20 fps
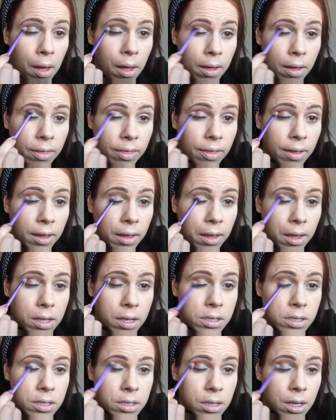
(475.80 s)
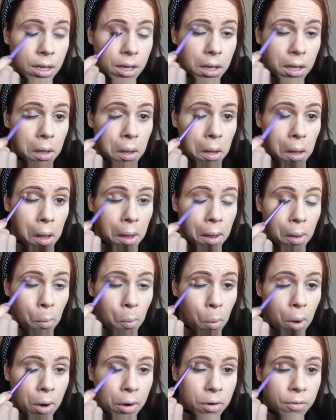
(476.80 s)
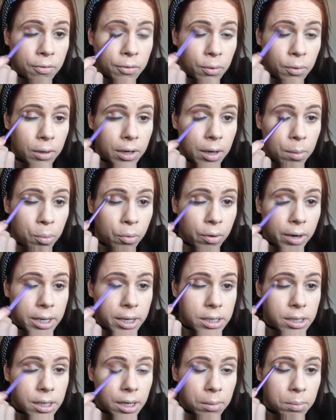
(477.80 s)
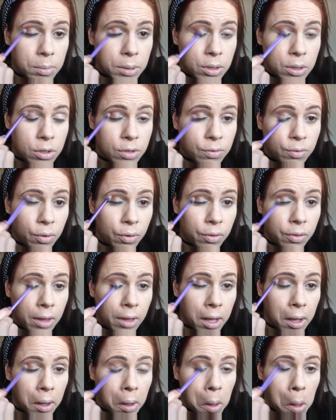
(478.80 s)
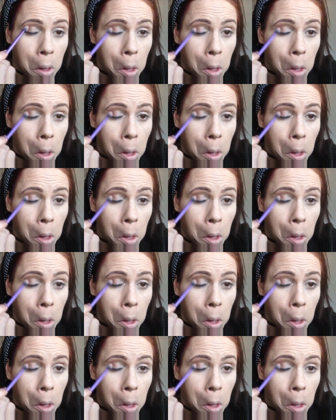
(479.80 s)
I think it's a wonderful, liberating, beautiful thing.